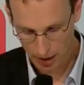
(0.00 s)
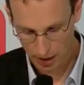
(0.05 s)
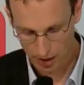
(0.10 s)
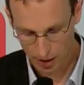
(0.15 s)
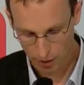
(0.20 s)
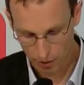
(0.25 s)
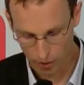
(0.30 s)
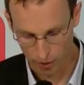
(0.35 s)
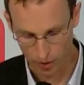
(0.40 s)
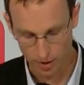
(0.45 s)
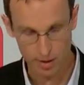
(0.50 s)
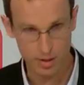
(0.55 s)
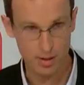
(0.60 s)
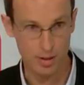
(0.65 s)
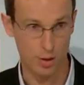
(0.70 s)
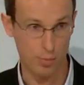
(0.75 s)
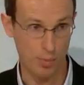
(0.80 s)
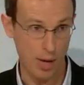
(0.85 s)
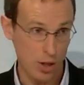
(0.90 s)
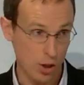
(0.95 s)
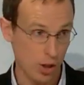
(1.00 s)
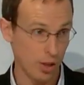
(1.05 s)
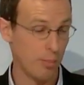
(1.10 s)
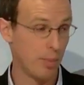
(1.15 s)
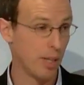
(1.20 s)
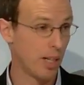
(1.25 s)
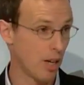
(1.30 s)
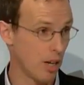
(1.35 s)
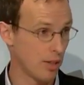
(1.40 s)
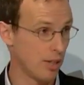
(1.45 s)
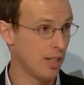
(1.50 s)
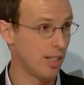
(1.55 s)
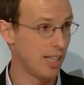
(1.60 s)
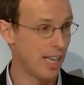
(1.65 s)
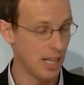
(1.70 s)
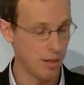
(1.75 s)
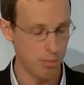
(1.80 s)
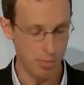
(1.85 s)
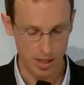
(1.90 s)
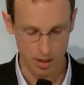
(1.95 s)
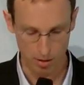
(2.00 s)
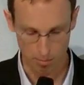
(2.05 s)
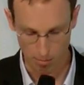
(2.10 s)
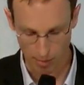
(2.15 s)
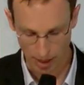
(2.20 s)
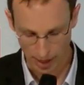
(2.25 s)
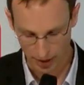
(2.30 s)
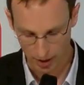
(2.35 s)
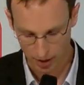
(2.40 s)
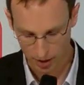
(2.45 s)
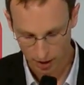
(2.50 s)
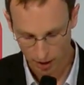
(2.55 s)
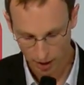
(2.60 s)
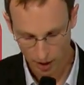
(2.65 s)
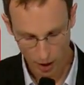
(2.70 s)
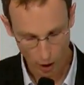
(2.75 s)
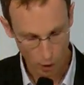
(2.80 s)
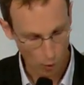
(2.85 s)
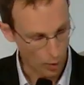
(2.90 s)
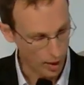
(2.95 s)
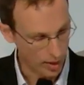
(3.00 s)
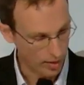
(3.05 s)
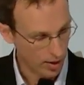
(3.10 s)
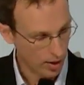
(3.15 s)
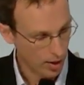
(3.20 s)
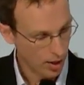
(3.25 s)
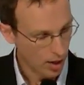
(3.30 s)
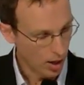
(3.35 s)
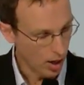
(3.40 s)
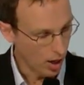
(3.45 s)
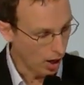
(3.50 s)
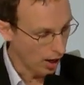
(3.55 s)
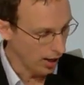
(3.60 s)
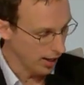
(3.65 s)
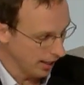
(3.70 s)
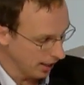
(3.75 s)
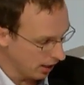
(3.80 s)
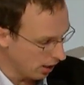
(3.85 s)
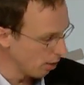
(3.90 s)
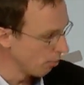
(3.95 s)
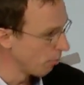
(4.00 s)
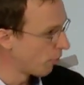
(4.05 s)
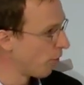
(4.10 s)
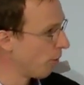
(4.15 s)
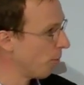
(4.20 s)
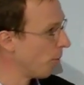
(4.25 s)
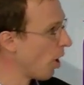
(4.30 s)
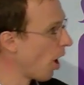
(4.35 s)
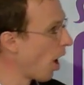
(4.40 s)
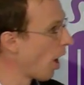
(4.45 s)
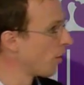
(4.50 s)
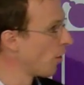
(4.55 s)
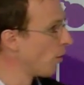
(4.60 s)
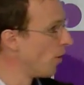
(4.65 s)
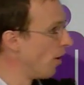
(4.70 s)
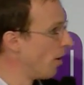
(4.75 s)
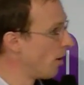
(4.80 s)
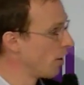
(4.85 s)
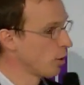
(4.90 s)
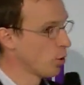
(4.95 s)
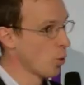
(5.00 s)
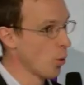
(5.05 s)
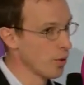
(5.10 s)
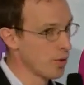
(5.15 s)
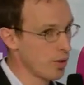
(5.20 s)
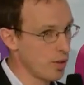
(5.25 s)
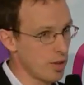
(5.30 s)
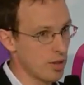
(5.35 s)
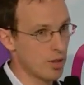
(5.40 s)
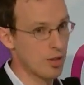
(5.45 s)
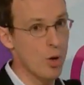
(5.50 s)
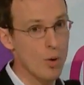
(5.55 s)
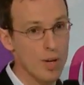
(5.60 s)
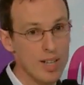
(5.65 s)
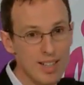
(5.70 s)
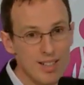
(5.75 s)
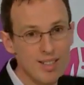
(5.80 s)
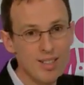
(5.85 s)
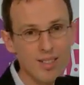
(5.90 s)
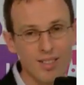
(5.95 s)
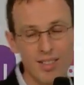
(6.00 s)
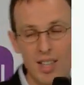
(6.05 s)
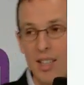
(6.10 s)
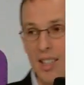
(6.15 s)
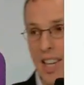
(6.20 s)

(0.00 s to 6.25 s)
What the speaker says: a difference, especially because it can be combined with income from other sources. So this